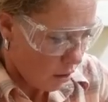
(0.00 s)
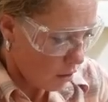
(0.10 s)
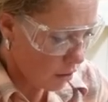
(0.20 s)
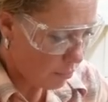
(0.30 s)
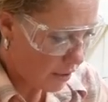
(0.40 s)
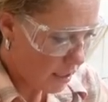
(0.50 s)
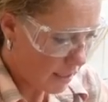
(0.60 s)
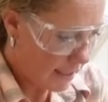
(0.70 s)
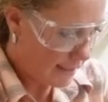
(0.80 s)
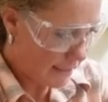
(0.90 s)
or
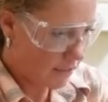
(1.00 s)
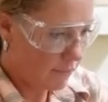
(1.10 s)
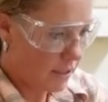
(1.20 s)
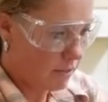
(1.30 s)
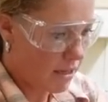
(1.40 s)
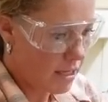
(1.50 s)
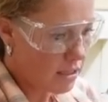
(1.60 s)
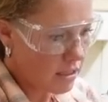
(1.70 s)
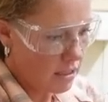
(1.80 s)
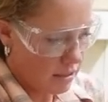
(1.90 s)
pink, doesn't really
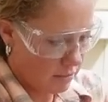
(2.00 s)
matter.